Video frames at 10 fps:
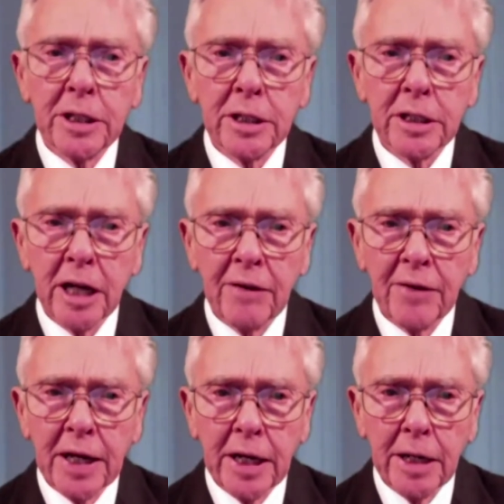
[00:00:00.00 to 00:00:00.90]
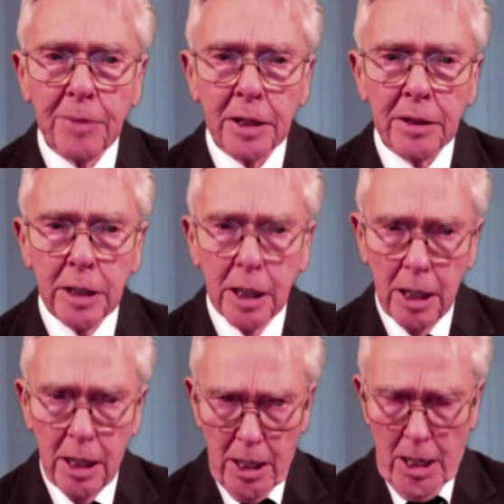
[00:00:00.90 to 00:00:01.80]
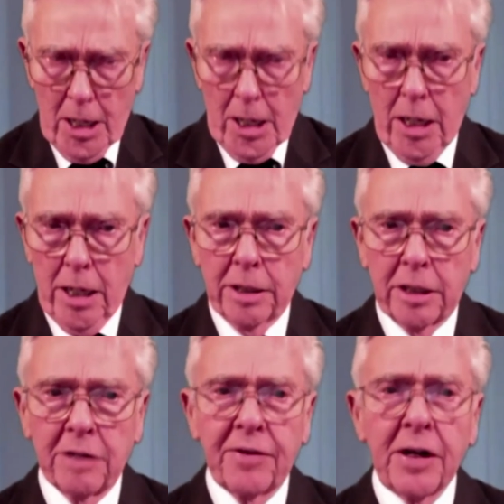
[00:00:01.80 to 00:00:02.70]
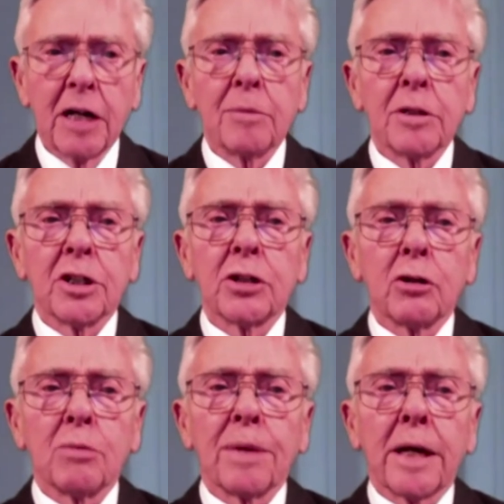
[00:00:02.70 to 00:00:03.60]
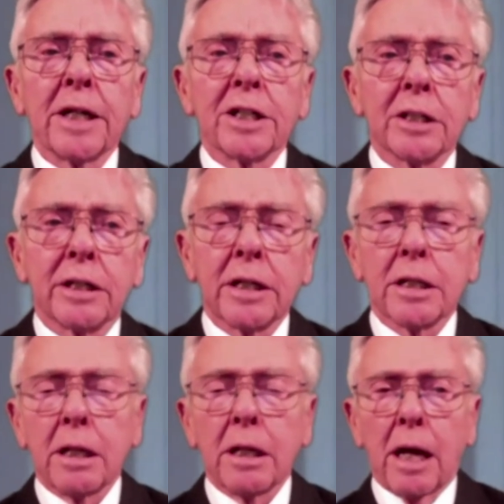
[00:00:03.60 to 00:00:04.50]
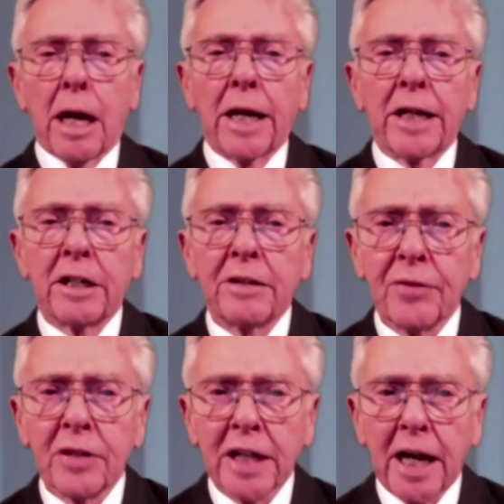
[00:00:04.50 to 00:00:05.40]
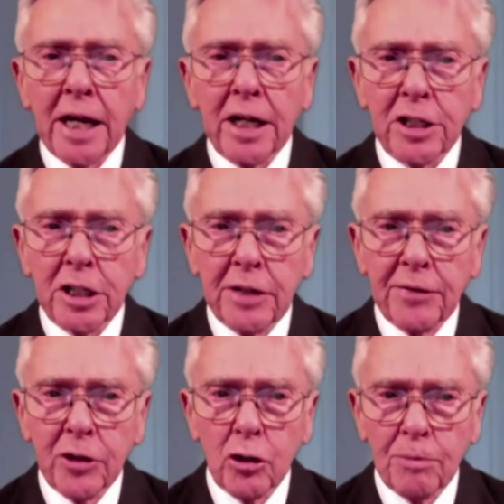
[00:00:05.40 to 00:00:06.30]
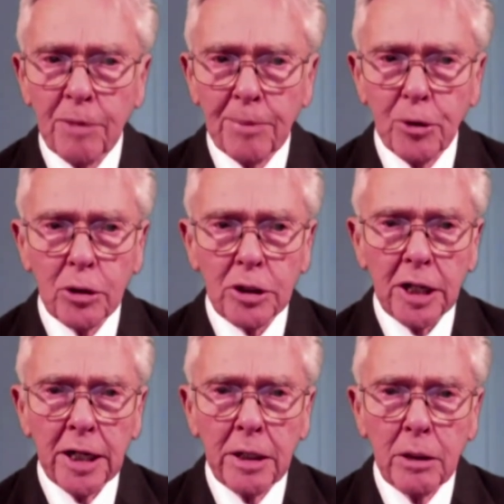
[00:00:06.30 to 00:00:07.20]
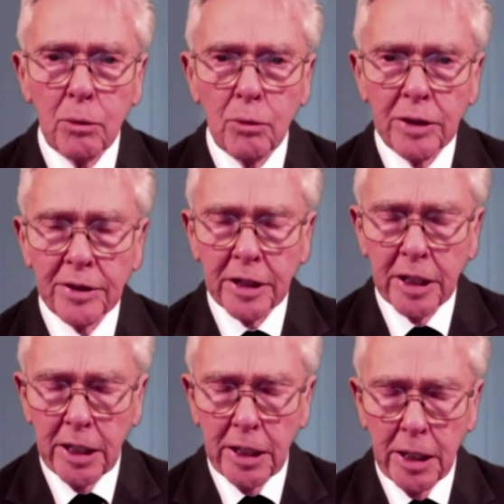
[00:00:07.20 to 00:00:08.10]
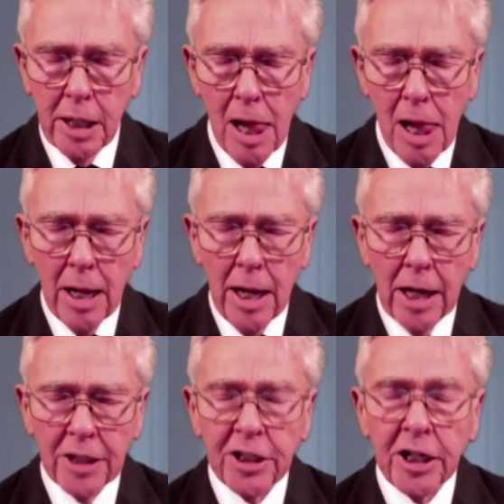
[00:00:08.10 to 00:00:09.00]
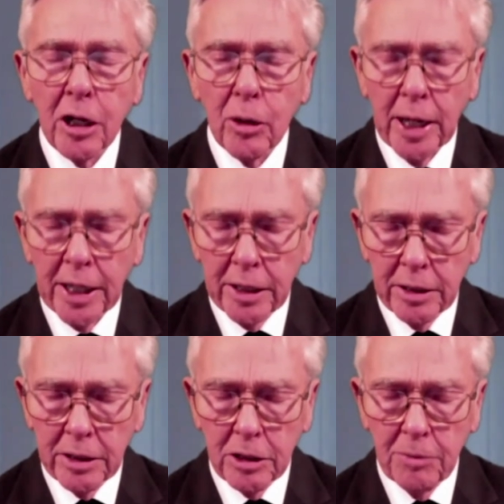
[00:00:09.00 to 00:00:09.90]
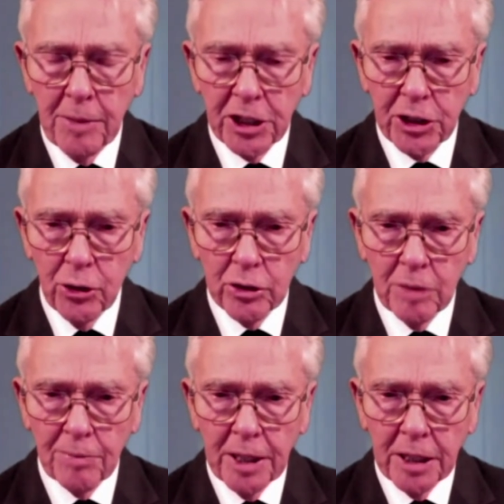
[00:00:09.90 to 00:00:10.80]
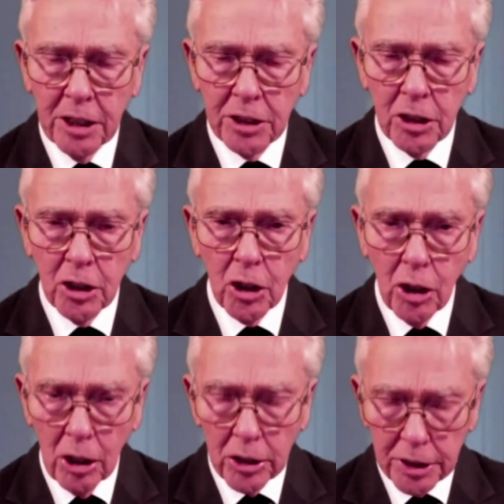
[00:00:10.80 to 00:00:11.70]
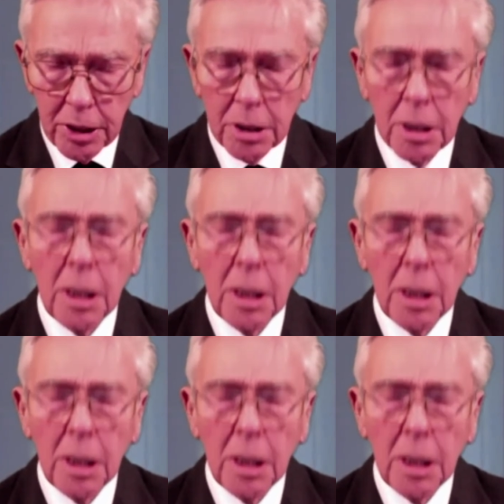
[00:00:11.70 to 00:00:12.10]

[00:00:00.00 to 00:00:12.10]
we didn't have any, but developments took place that a different additive could be put in with the anticoagulant to make sure the blood doesn't clot.